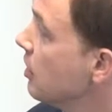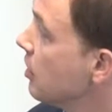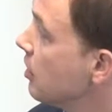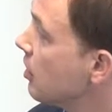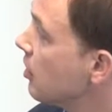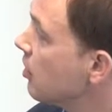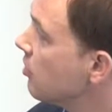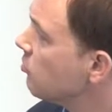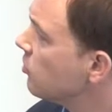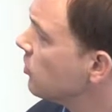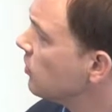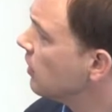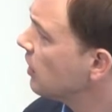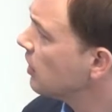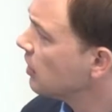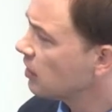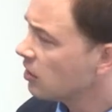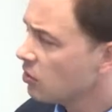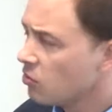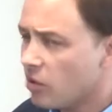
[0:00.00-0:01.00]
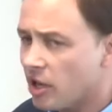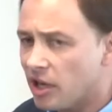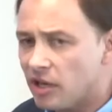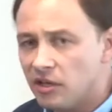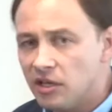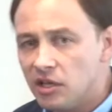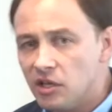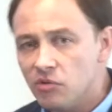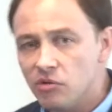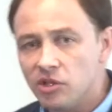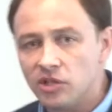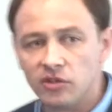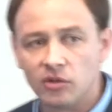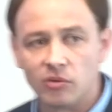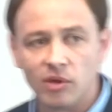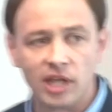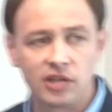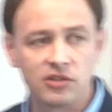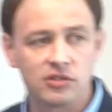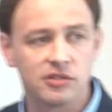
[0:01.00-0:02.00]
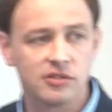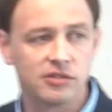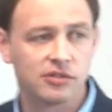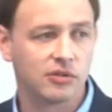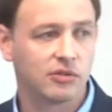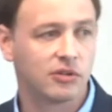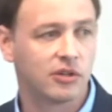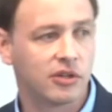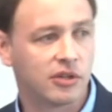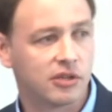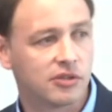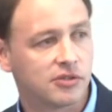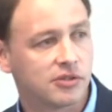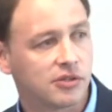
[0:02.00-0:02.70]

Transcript: uh, in particular when new interactions occur.